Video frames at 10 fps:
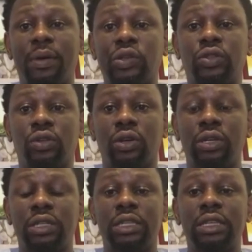
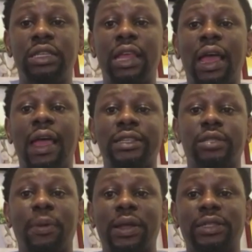security, there are
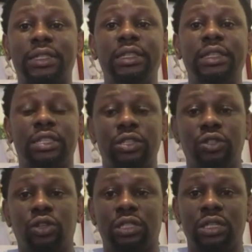experts in this
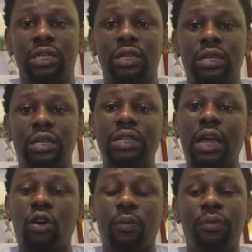industry. There
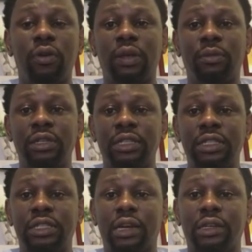are a couple of them on
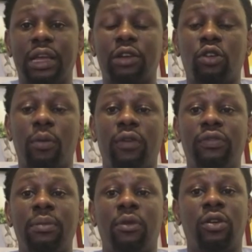Instagram. There are a couple of
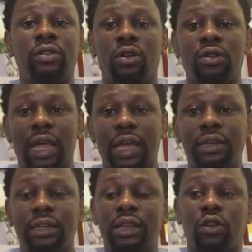them
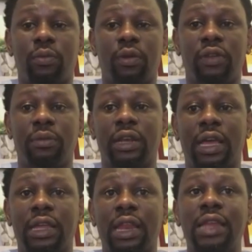online. There are a couple of them
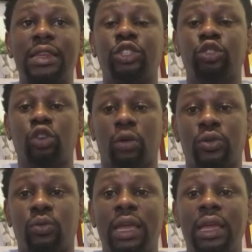online, and there are shops
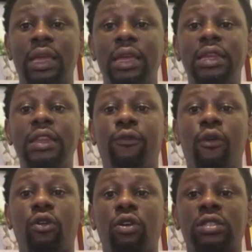where they
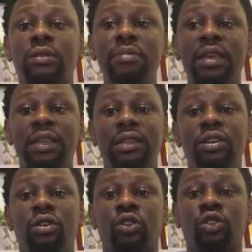focus mainly
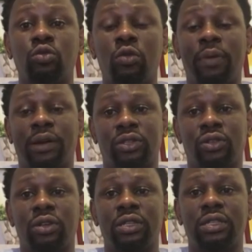on automobile
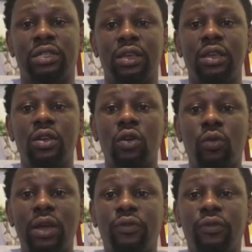security.
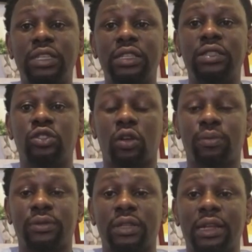When you visit
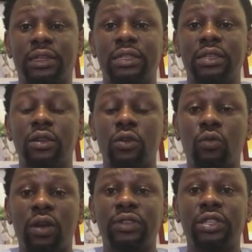shops like this,
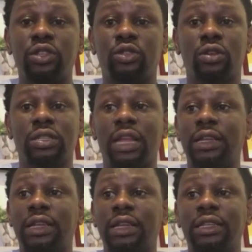when you visit stores like
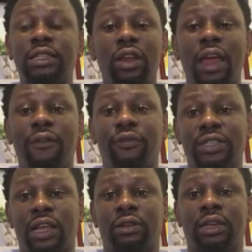this, they all have physical
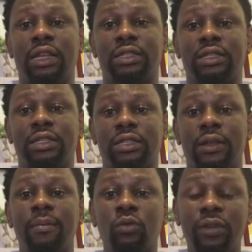outlets. When
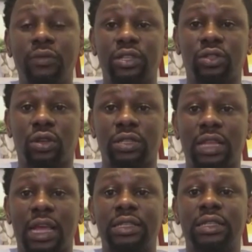you visit stores like
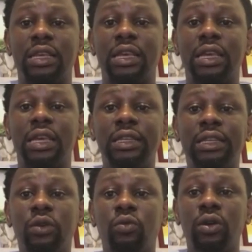this, they
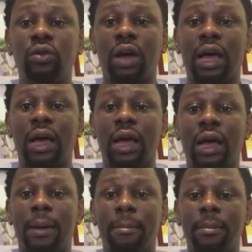will.
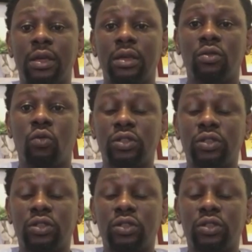Once you visit
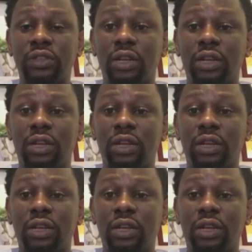stores like this, these